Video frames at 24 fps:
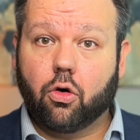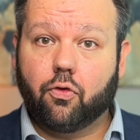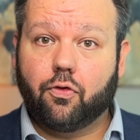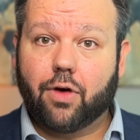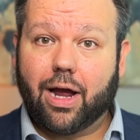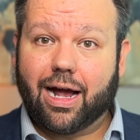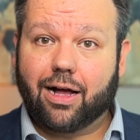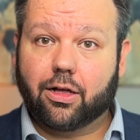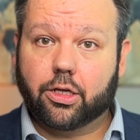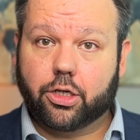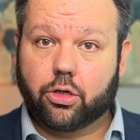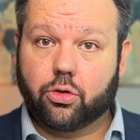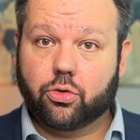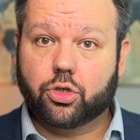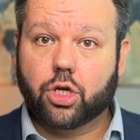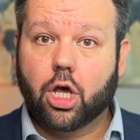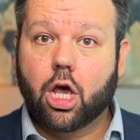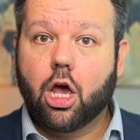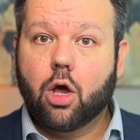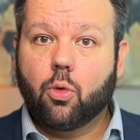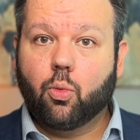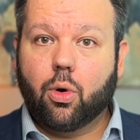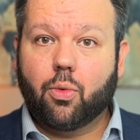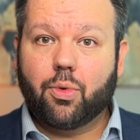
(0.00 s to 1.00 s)
values
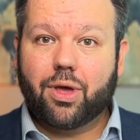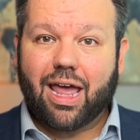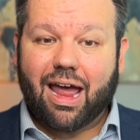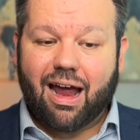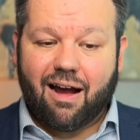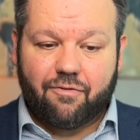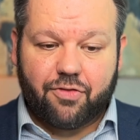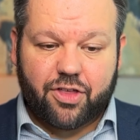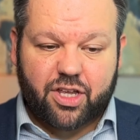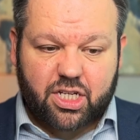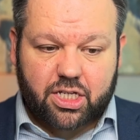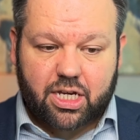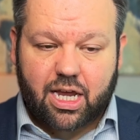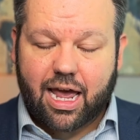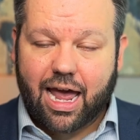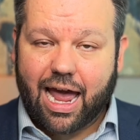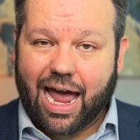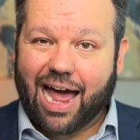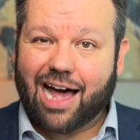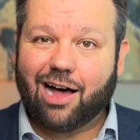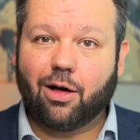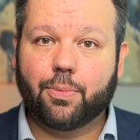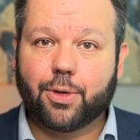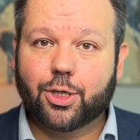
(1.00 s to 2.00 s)
when we have this
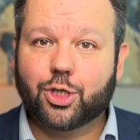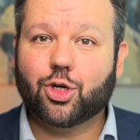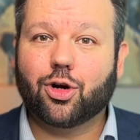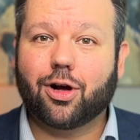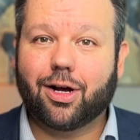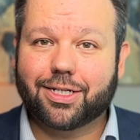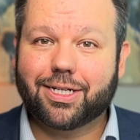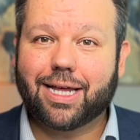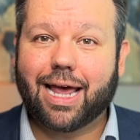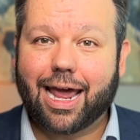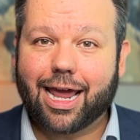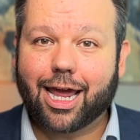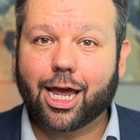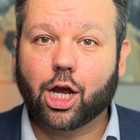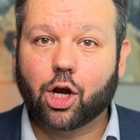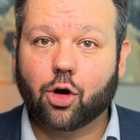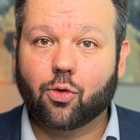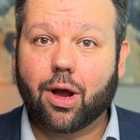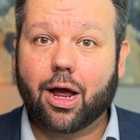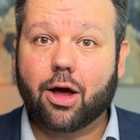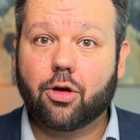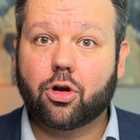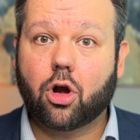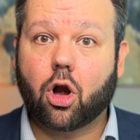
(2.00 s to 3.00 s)
albatross hanging
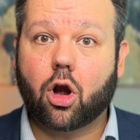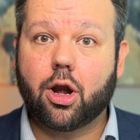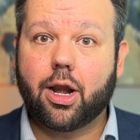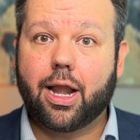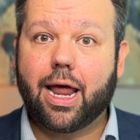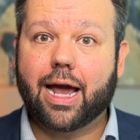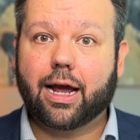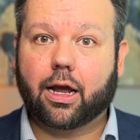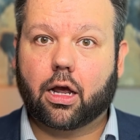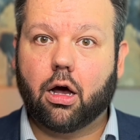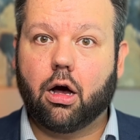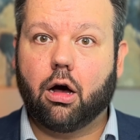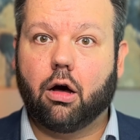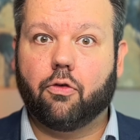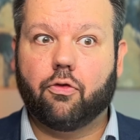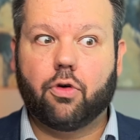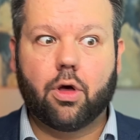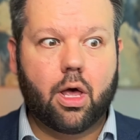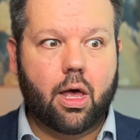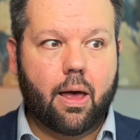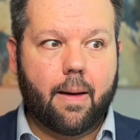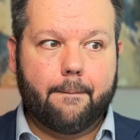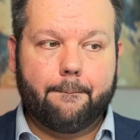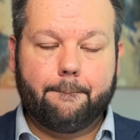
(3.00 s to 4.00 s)
around our neck of
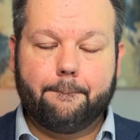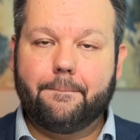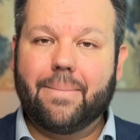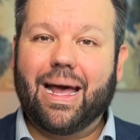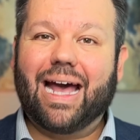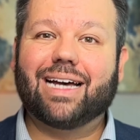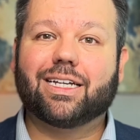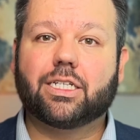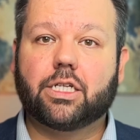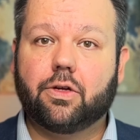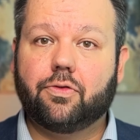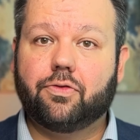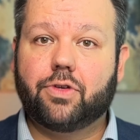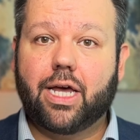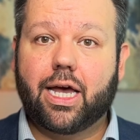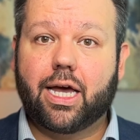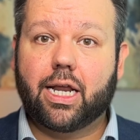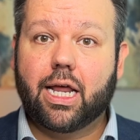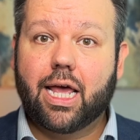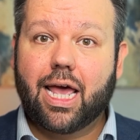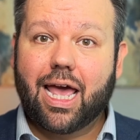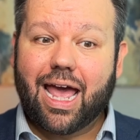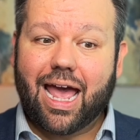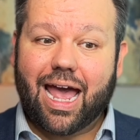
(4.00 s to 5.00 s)
massive
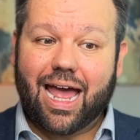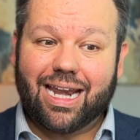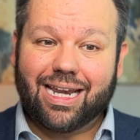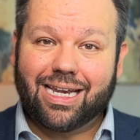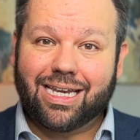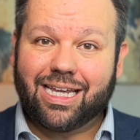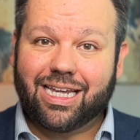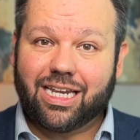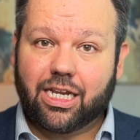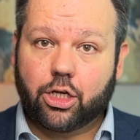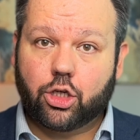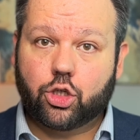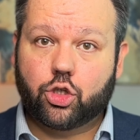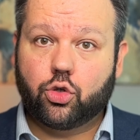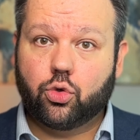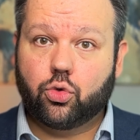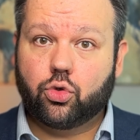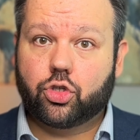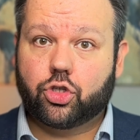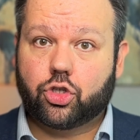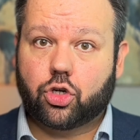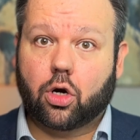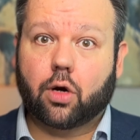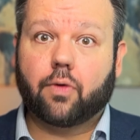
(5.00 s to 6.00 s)
debt and needing to
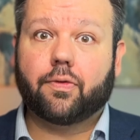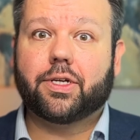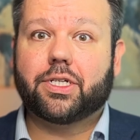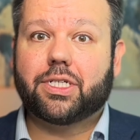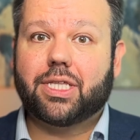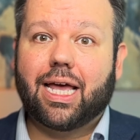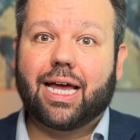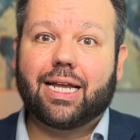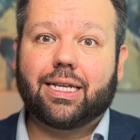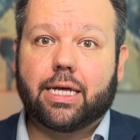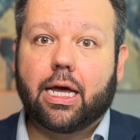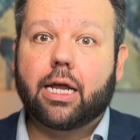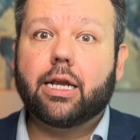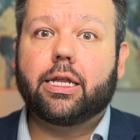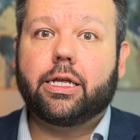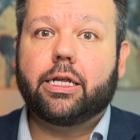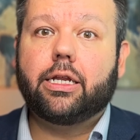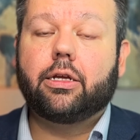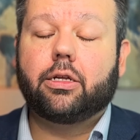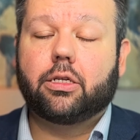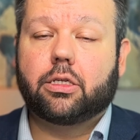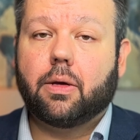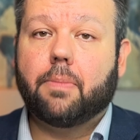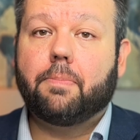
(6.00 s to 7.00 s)
service that debt,
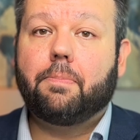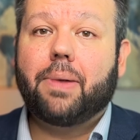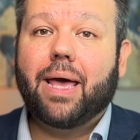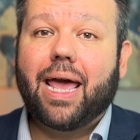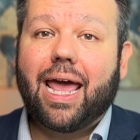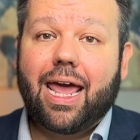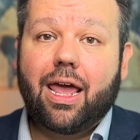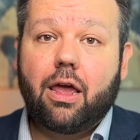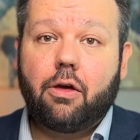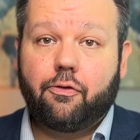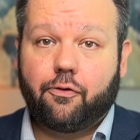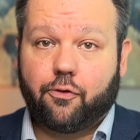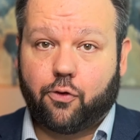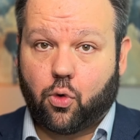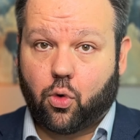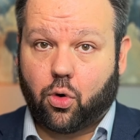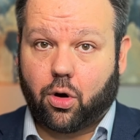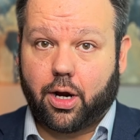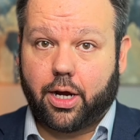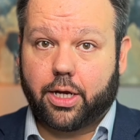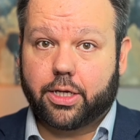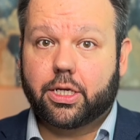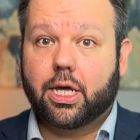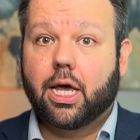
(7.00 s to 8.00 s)
needing to pay
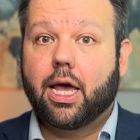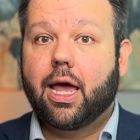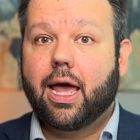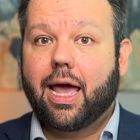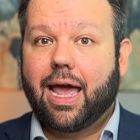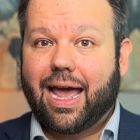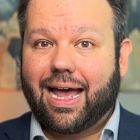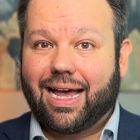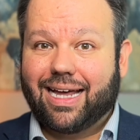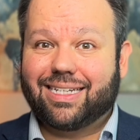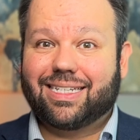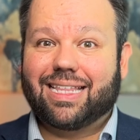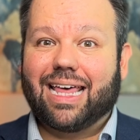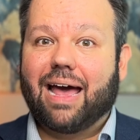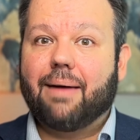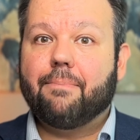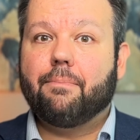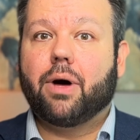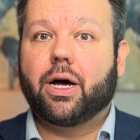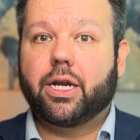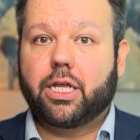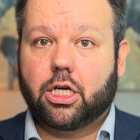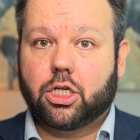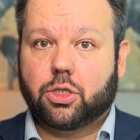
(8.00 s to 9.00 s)
for it as that
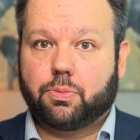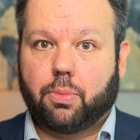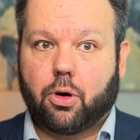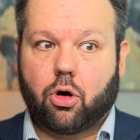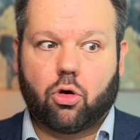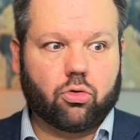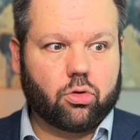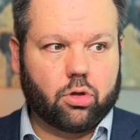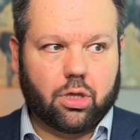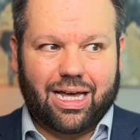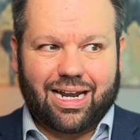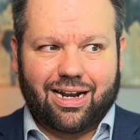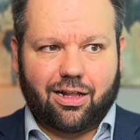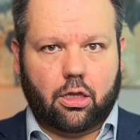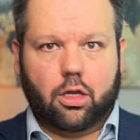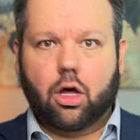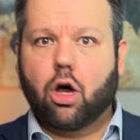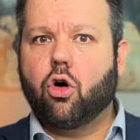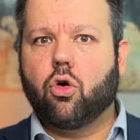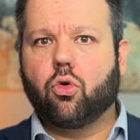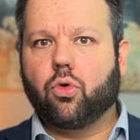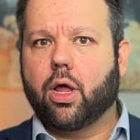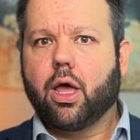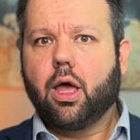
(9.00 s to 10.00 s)
money is borrowed, let
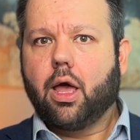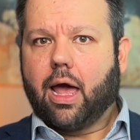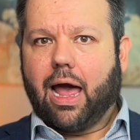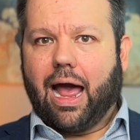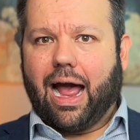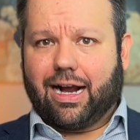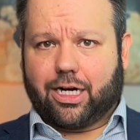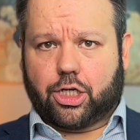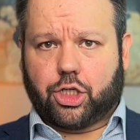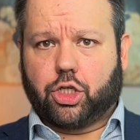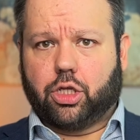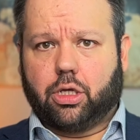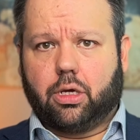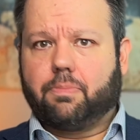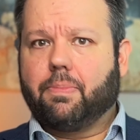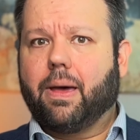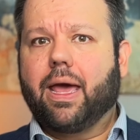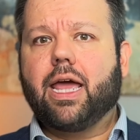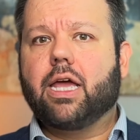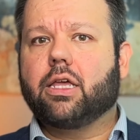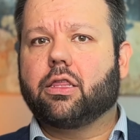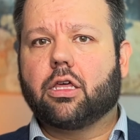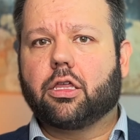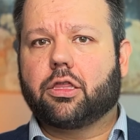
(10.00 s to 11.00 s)
alone actually
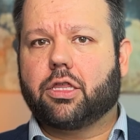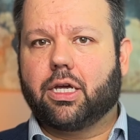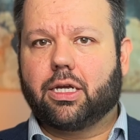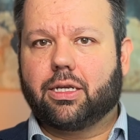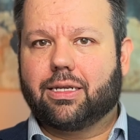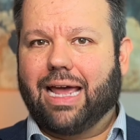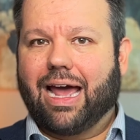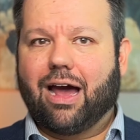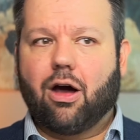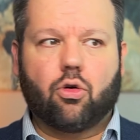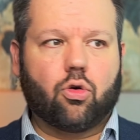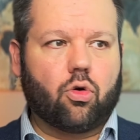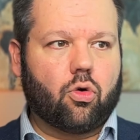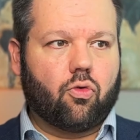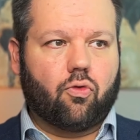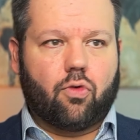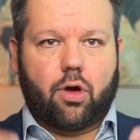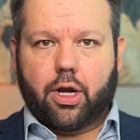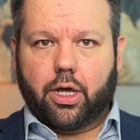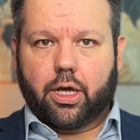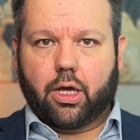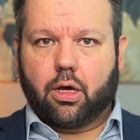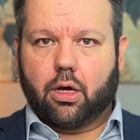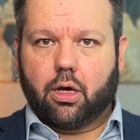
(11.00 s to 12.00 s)
paying the thing down or
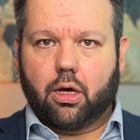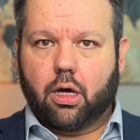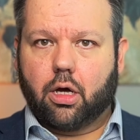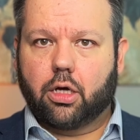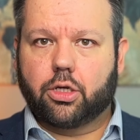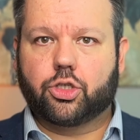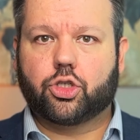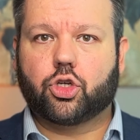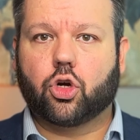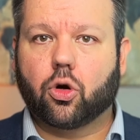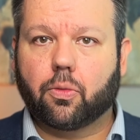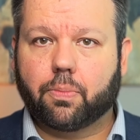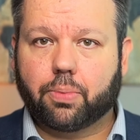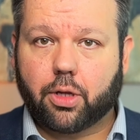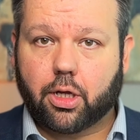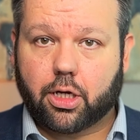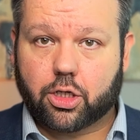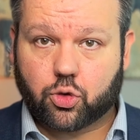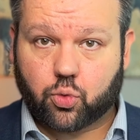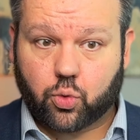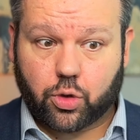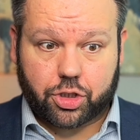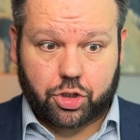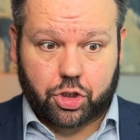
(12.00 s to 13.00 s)
running a, a
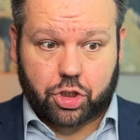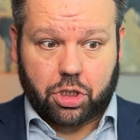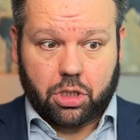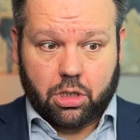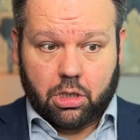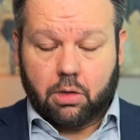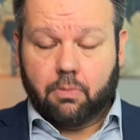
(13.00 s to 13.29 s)
surplus, which